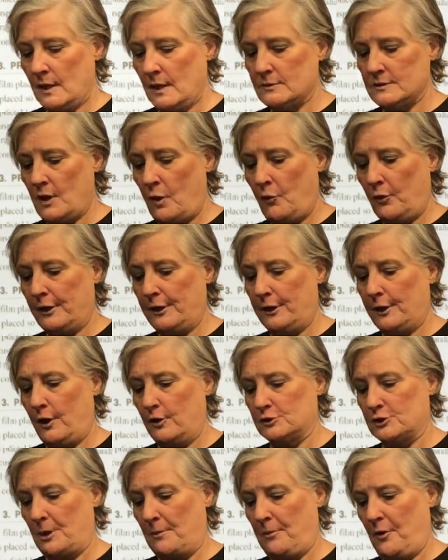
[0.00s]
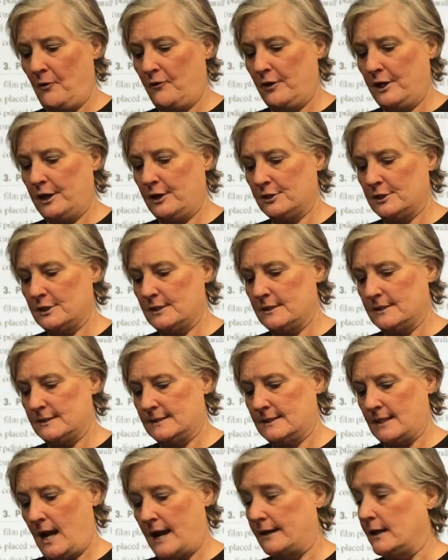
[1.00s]
So we're gonna jump over here to this
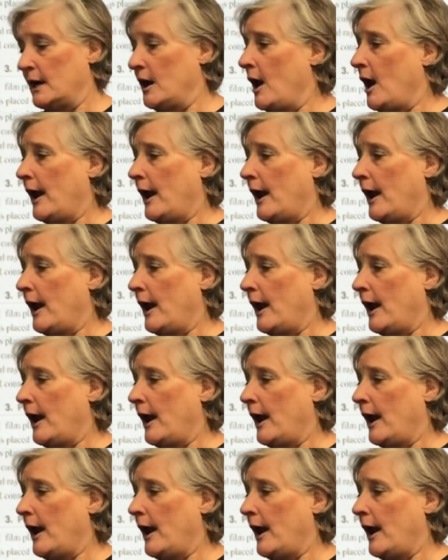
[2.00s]
side.